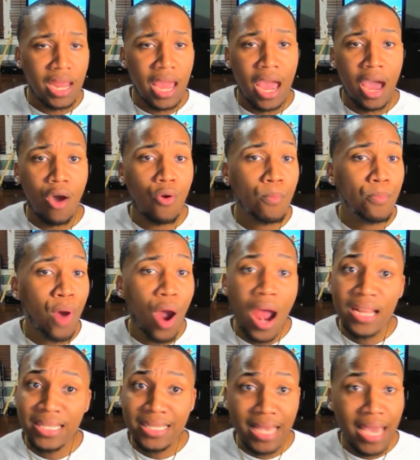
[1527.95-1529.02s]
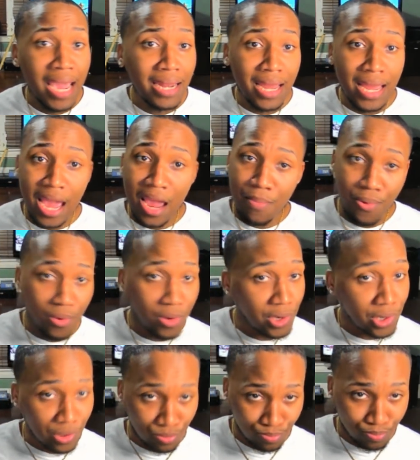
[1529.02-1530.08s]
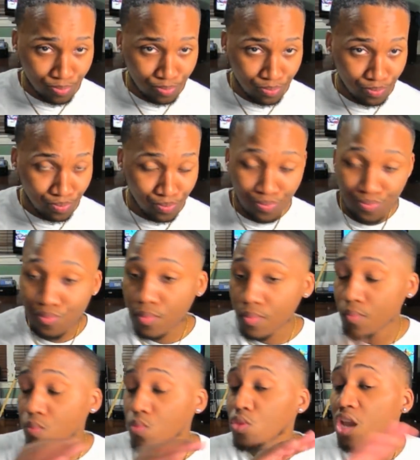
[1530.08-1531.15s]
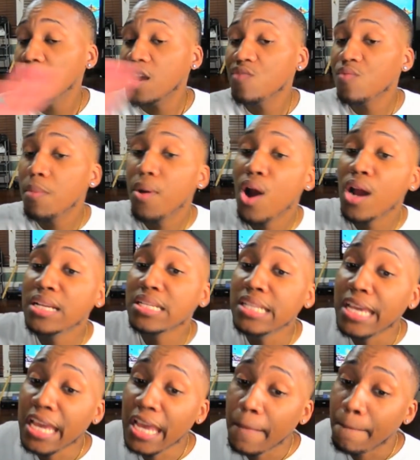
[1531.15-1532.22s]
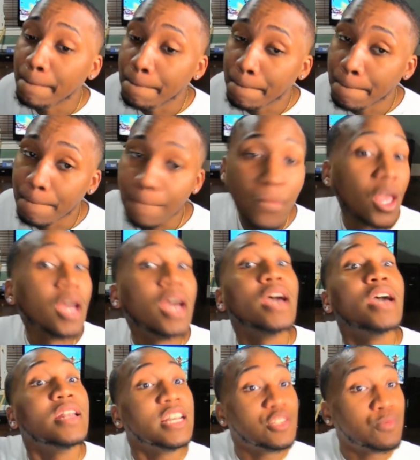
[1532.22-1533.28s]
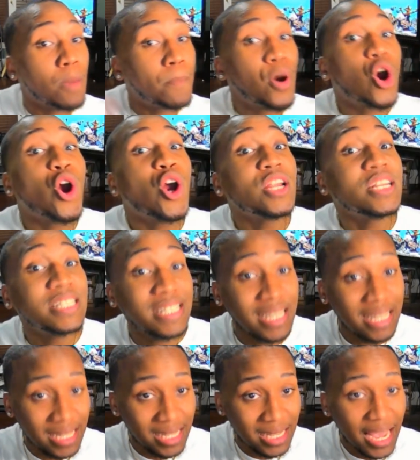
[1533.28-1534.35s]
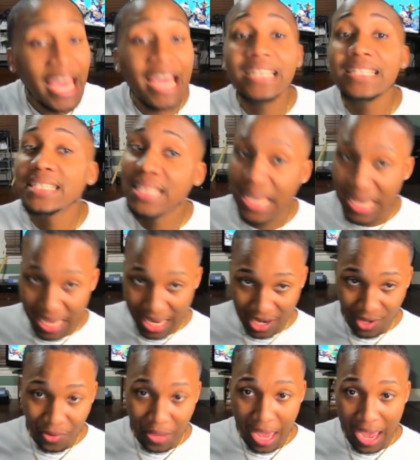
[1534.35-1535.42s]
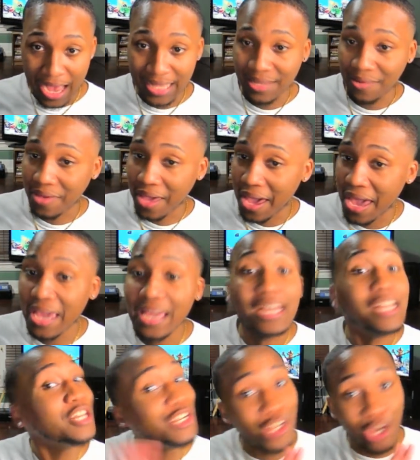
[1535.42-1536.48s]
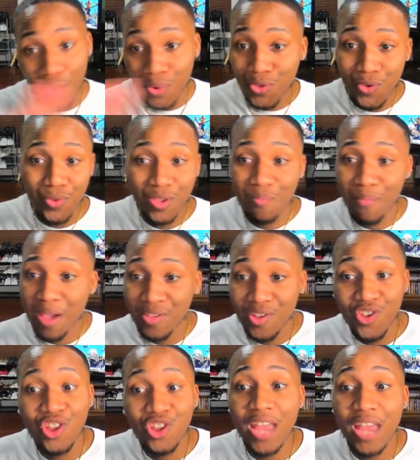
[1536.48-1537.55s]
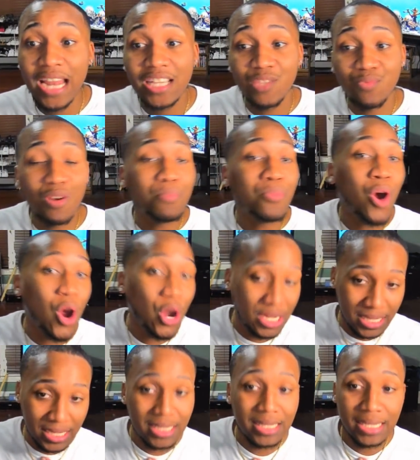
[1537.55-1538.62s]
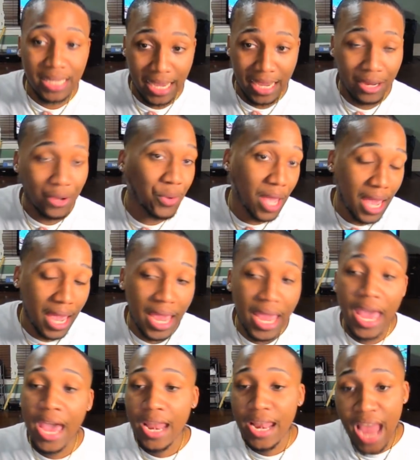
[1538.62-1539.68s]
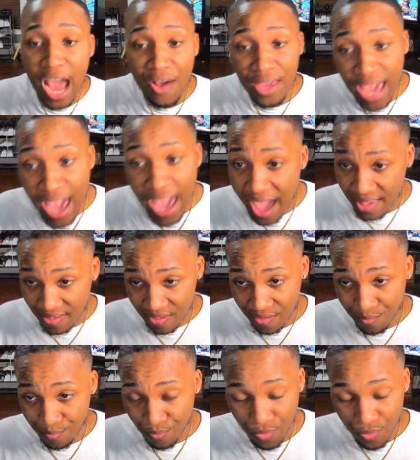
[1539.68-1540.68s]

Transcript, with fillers: Now, Pardi said they ain't broke up. That's what Pardi said. That's what Pardison has said, you guys. Okay. Don't shoot the messenger. That is what Pardison said. Okay. Now, yes.